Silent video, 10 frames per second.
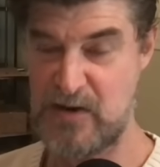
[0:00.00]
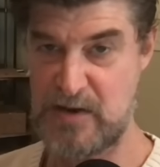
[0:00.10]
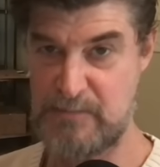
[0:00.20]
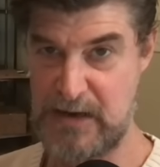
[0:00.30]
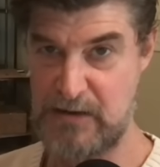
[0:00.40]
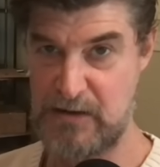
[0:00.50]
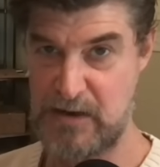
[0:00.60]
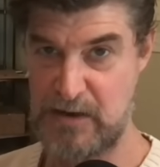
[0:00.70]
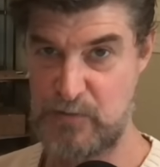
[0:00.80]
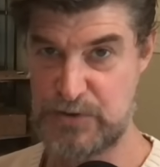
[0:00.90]
on
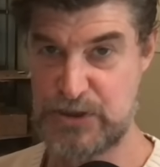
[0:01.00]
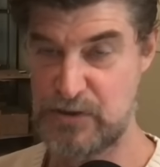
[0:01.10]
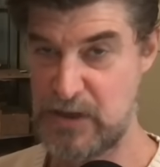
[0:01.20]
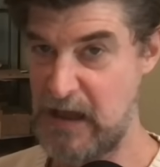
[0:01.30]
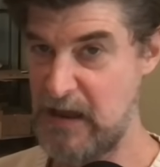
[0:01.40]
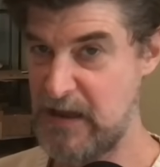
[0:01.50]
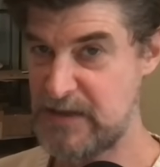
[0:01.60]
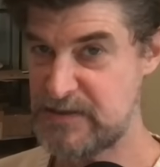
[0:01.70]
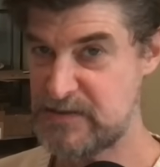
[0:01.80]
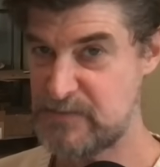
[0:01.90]
America, which are
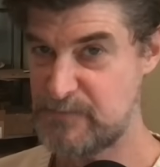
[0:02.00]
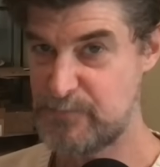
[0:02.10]
lies,